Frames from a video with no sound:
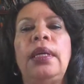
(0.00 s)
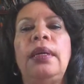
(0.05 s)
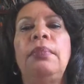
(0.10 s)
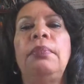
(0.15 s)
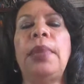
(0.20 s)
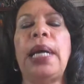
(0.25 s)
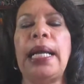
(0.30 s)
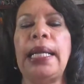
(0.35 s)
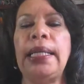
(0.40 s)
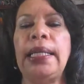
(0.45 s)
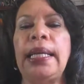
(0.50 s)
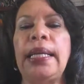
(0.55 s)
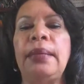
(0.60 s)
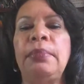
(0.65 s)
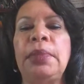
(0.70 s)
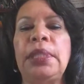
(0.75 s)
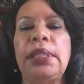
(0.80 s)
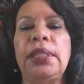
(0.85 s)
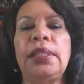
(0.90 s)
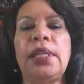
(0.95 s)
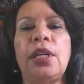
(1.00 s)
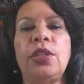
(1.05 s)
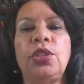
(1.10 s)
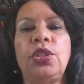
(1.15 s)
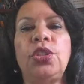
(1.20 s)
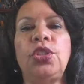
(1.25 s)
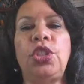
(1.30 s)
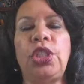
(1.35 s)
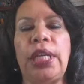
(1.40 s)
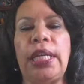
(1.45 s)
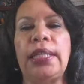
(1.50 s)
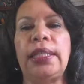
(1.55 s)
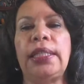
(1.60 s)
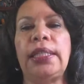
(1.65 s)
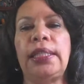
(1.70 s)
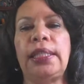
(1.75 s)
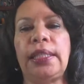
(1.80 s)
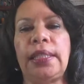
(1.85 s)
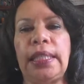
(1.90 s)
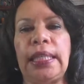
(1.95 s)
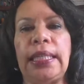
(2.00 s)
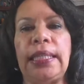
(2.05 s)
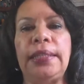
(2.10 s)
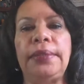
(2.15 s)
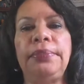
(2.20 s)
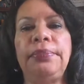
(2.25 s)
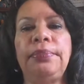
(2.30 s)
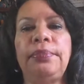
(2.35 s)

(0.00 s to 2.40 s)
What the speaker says: My name is Dr. Janice Lee.